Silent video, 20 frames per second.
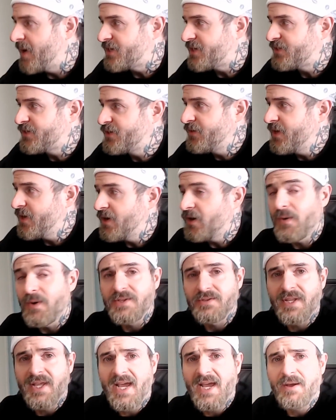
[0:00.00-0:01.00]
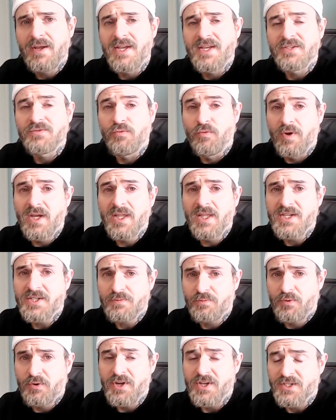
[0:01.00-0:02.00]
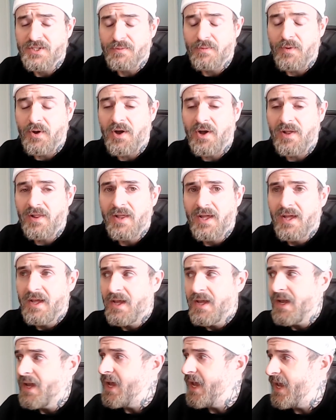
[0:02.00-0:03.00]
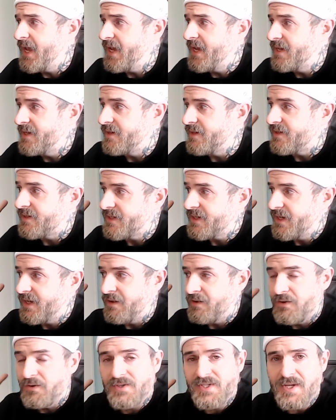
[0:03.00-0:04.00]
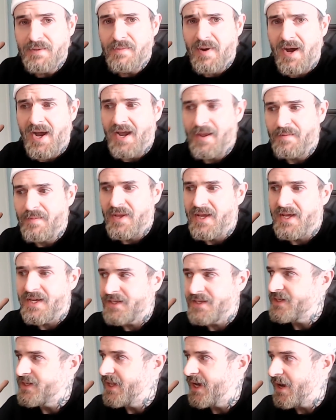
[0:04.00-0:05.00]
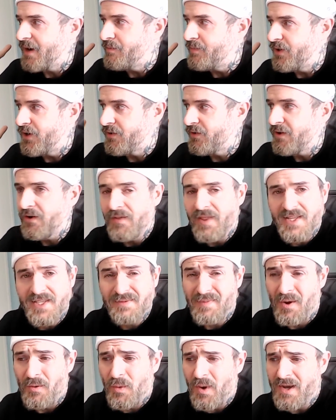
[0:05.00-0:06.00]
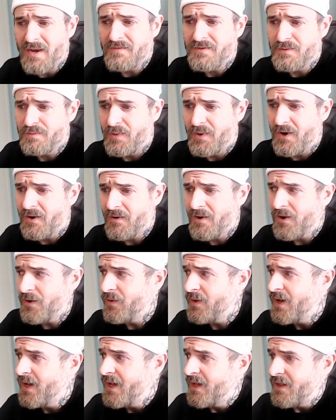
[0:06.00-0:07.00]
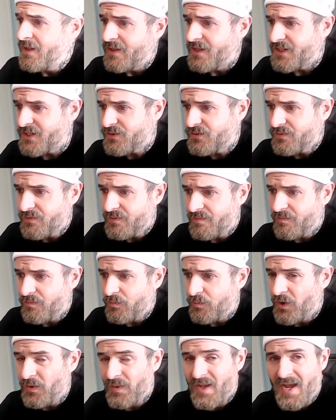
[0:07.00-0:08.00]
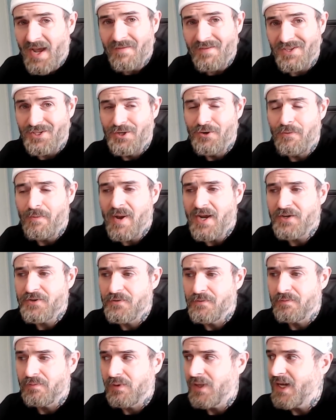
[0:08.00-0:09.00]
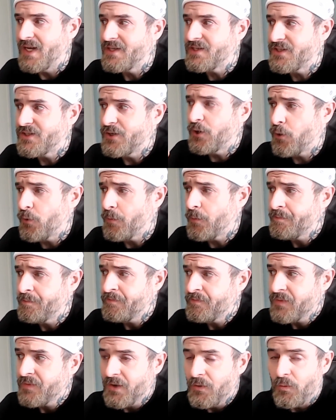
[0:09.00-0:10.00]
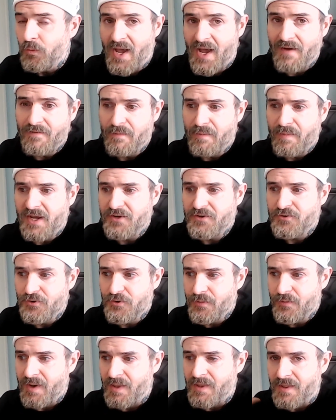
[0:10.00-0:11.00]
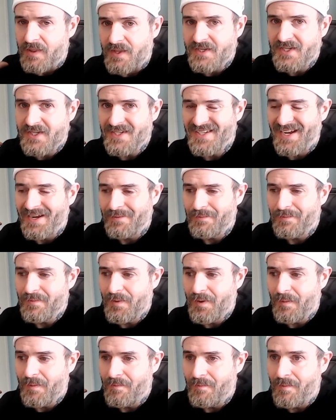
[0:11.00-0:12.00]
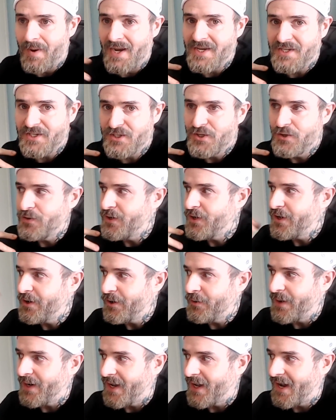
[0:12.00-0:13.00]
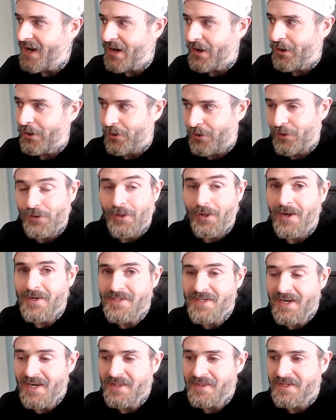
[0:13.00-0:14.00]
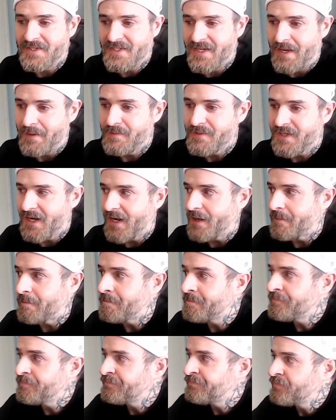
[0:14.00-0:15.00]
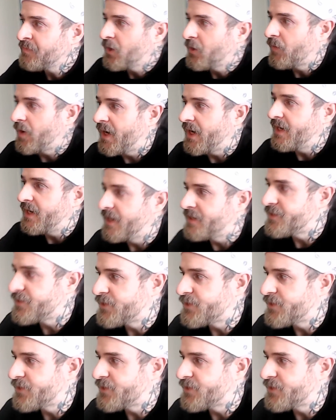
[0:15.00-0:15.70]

studio is really pretty small, and you see behind me is like a bureau. That's my wife's bureau. We only have a 2-bedroom place, so we have a bedroom, and then this is like my studio and kind of her closet at the same time, right? And